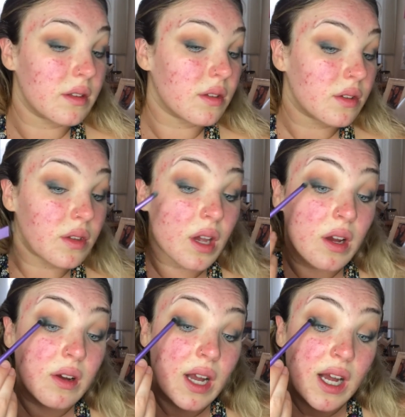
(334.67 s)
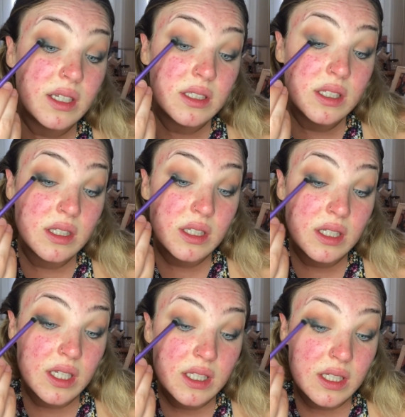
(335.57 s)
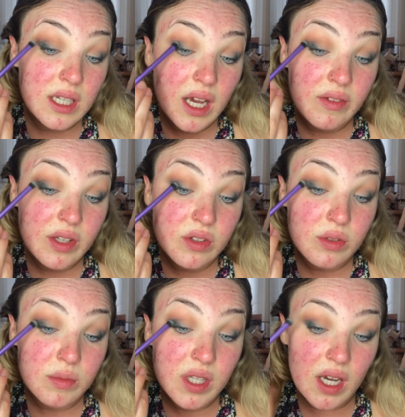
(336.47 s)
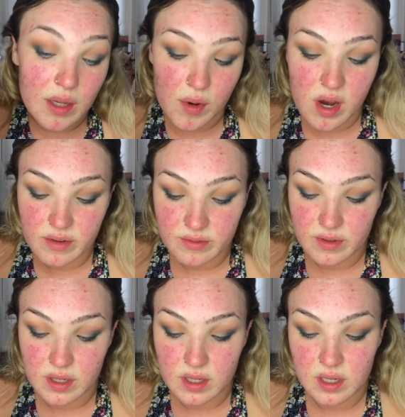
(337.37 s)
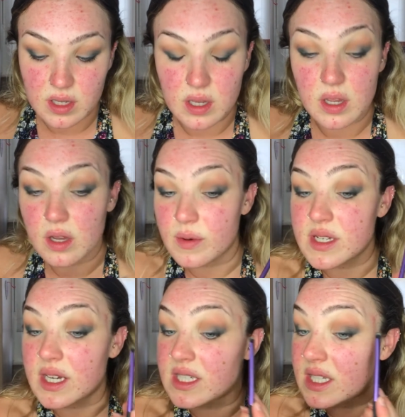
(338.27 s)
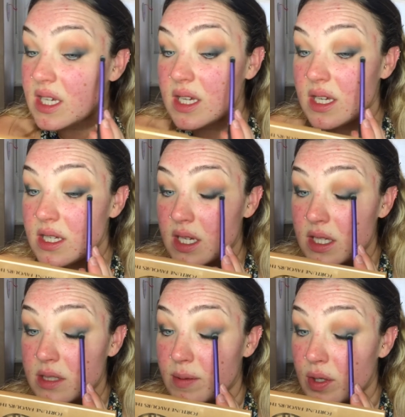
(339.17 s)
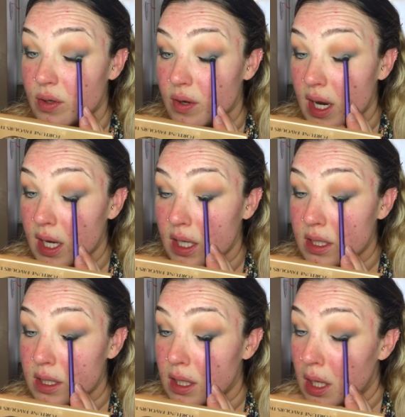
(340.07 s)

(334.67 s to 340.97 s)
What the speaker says: So Ash suggested having some time off, which I did, and it's been great,